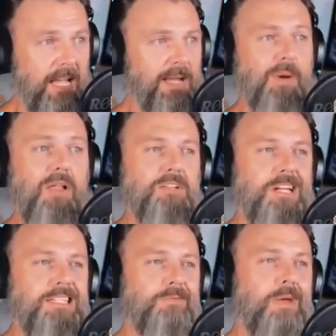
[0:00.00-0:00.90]
I
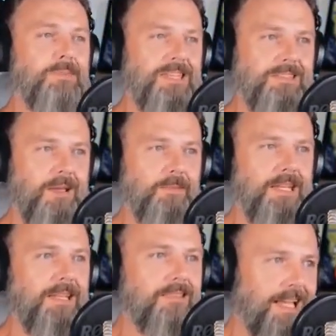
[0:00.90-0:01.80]
apologize if I missed
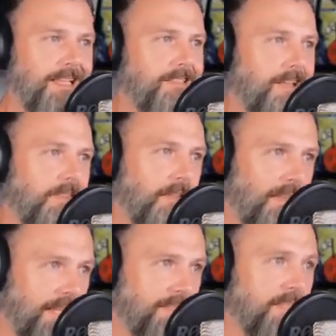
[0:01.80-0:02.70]
something. Thanks
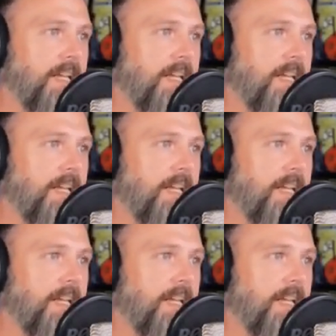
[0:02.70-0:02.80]
nonetheless.